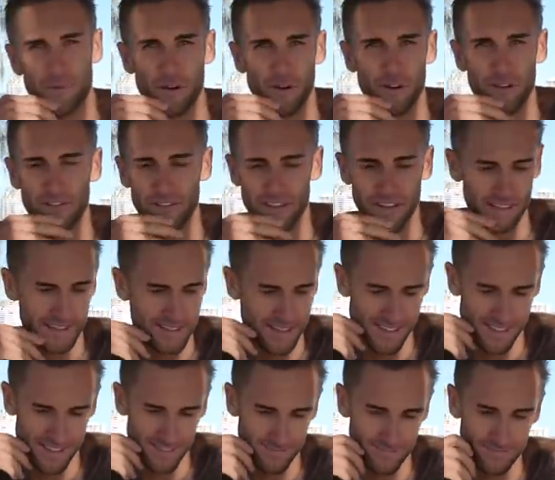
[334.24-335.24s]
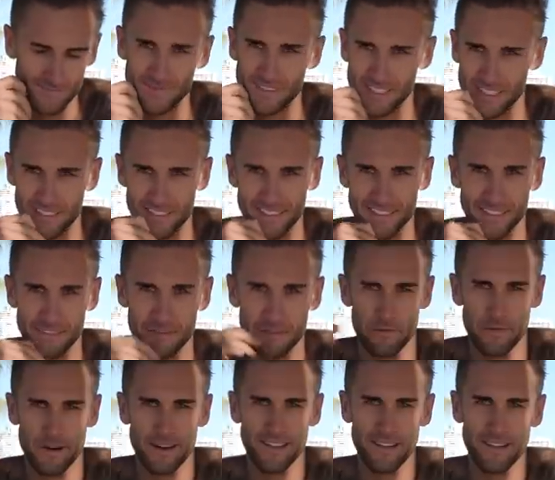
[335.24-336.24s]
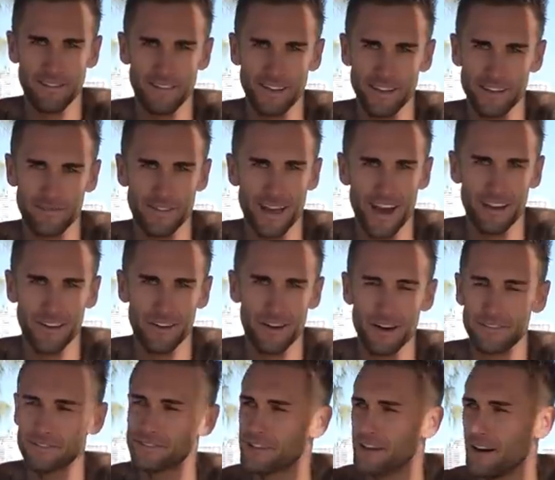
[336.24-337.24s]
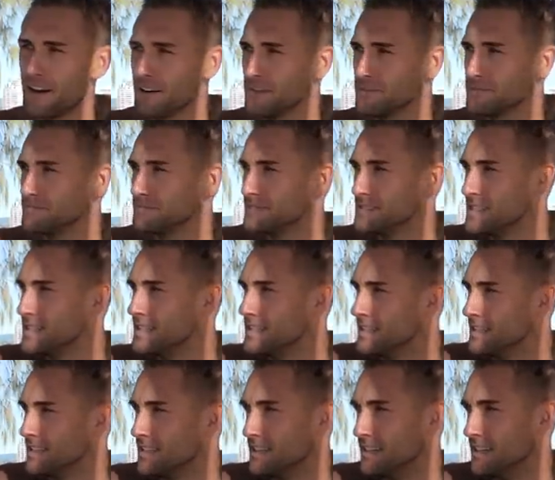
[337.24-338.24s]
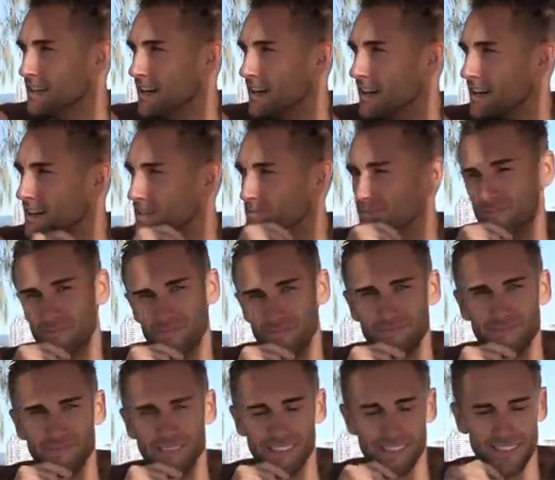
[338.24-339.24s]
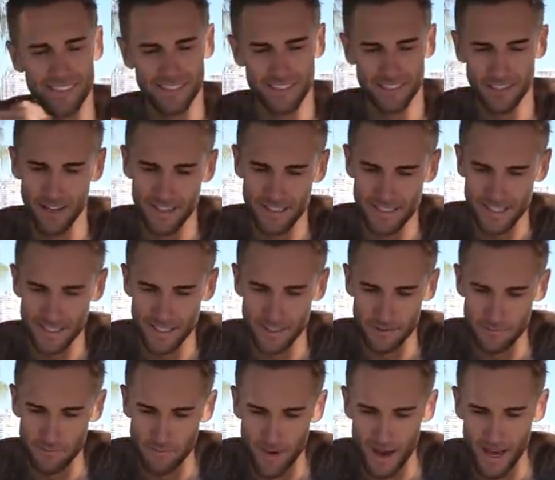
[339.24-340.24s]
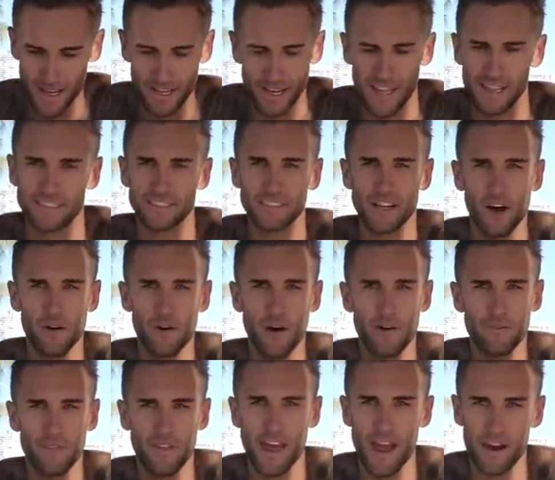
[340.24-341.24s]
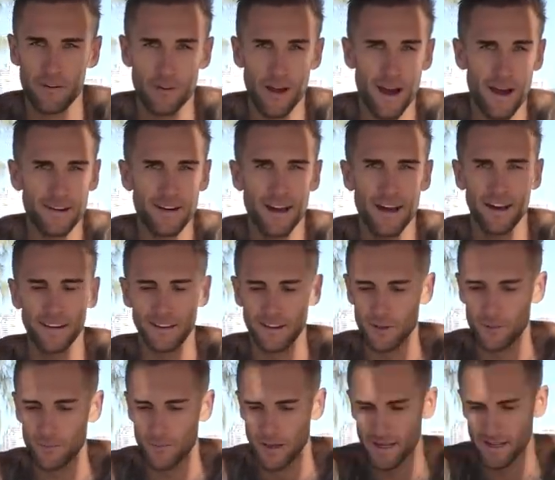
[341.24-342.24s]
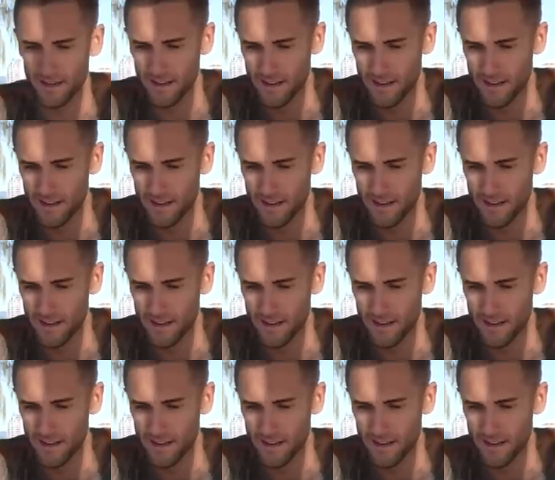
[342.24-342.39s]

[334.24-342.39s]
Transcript: perfect. And just if you want to live that lifestyle, it's just ideal. But let's go over that run a little bit.